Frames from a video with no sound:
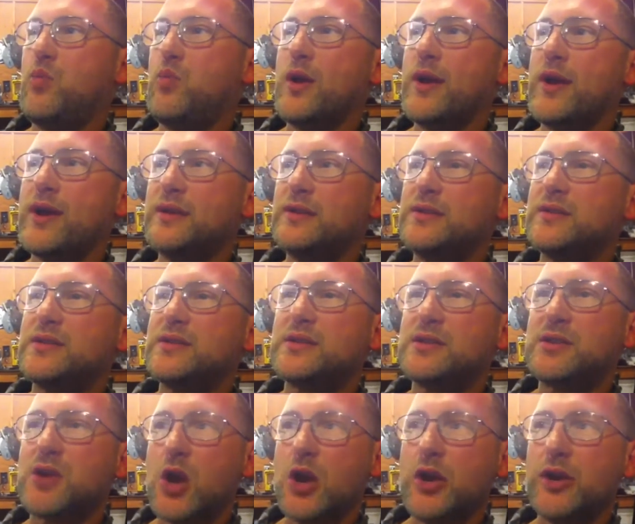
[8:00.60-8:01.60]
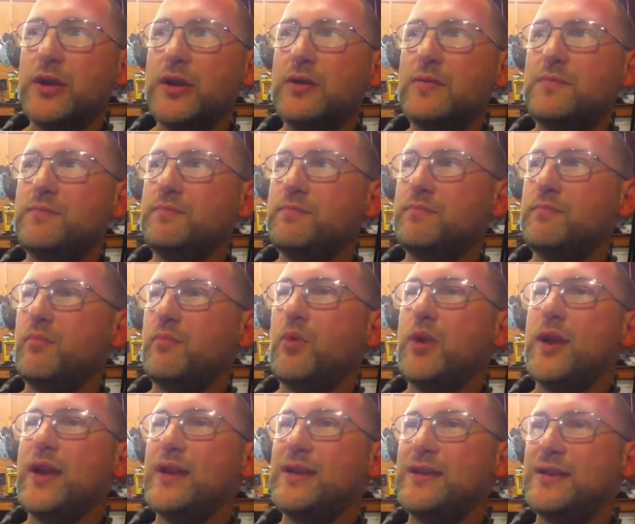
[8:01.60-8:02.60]
When
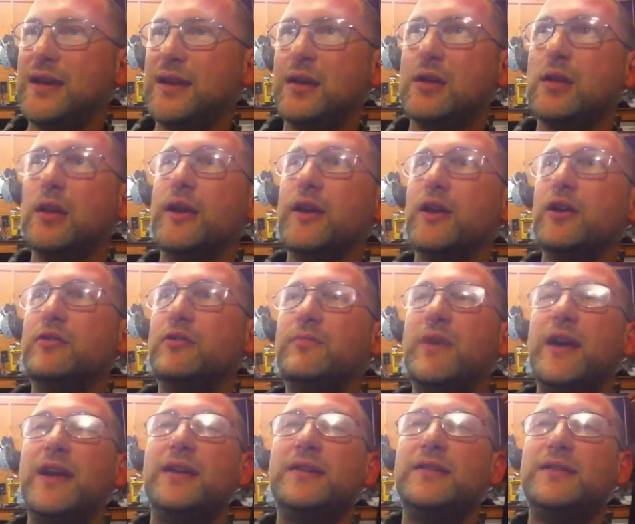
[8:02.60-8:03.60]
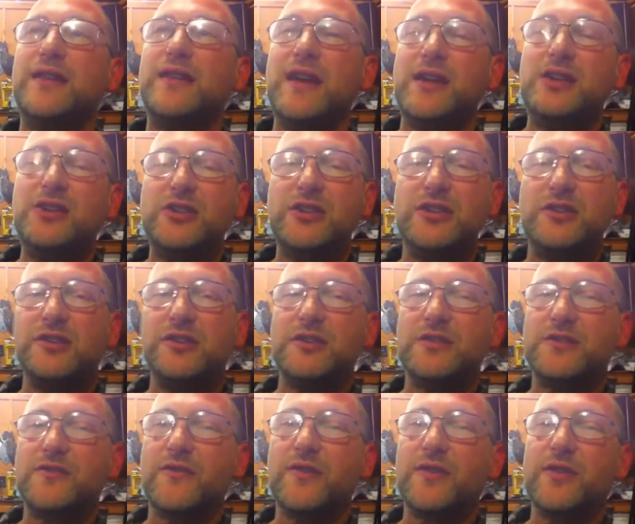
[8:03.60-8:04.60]
I declared my
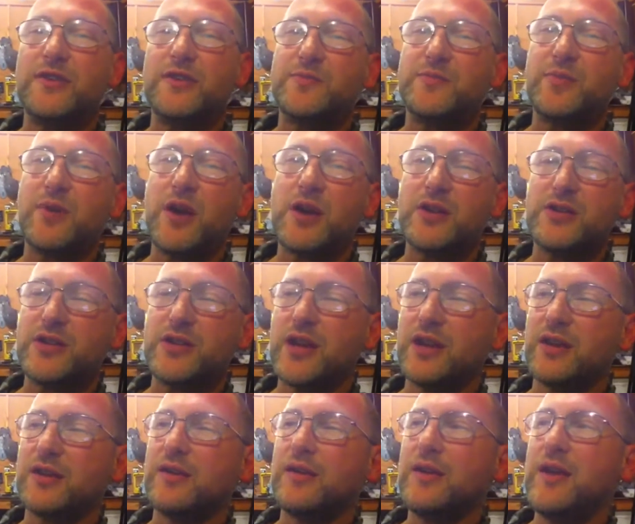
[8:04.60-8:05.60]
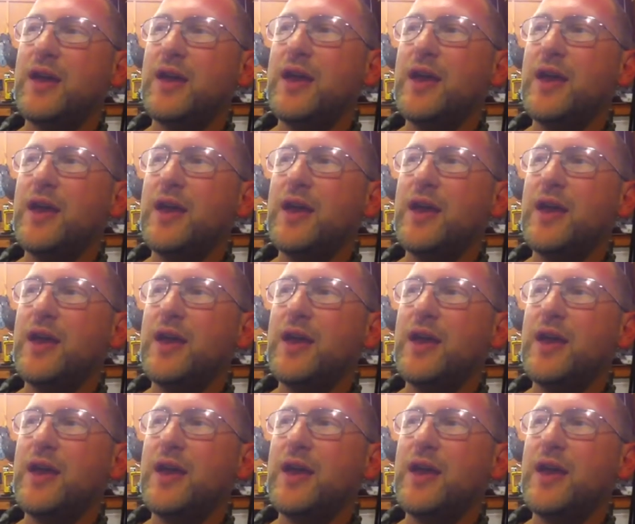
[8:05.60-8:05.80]
intentions for this project,